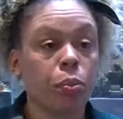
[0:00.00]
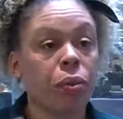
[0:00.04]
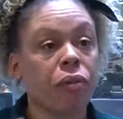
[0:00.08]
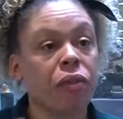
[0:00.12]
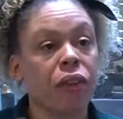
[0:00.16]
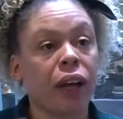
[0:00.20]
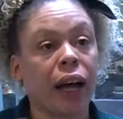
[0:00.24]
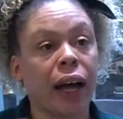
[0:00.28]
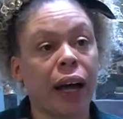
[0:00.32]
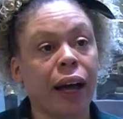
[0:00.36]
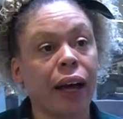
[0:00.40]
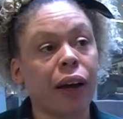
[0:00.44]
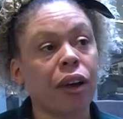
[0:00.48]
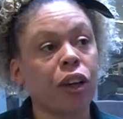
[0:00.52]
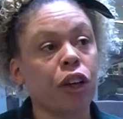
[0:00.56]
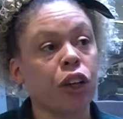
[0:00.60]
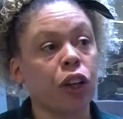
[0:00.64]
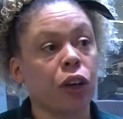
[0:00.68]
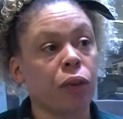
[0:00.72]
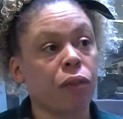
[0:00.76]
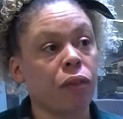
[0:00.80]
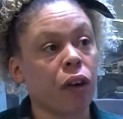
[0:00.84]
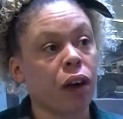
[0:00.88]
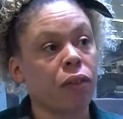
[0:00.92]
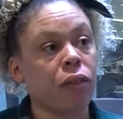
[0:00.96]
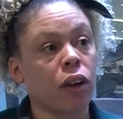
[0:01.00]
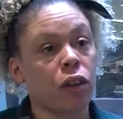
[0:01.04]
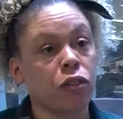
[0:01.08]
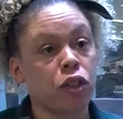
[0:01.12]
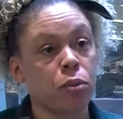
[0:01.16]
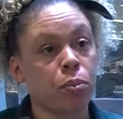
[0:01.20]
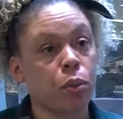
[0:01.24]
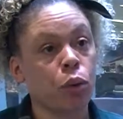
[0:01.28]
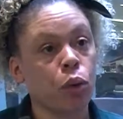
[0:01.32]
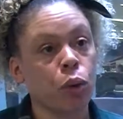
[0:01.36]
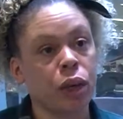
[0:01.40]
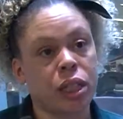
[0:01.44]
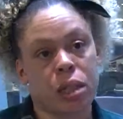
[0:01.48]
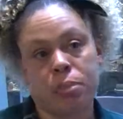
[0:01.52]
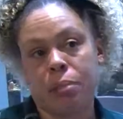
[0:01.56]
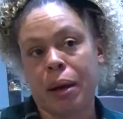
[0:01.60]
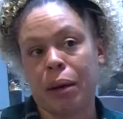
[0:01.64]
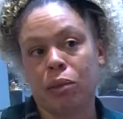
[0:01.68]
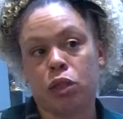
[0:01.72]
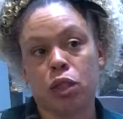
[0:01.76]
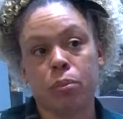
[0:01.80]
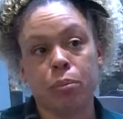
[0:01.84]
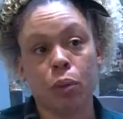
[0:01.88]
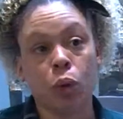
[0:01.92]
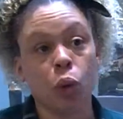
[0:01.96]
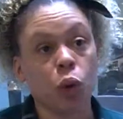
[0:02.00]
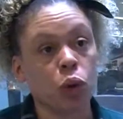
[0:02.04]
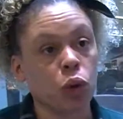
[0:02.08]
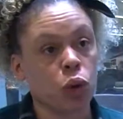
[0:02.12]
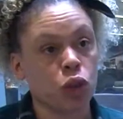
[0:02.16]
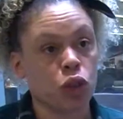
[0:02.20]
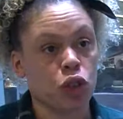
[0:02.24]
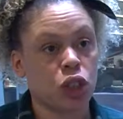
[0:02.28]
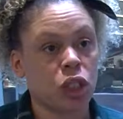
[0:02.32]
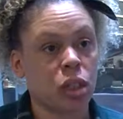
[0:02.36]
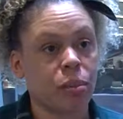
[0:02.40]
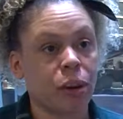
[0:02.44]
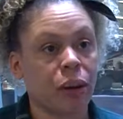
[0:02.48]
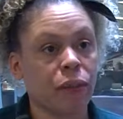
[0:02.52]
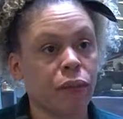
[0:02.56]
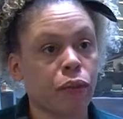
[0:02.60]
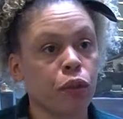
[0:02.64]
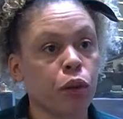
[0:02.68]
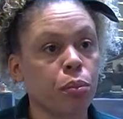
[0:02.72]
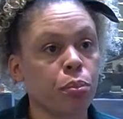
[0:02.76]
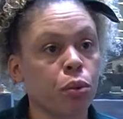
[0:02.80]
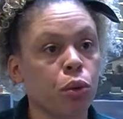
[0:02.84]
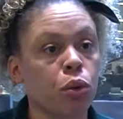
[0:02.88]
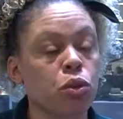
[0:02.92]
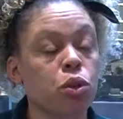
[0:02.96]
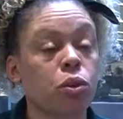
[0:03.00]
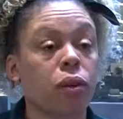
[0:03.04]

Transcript: of that, 5 Live Sport is about sport, not just about football.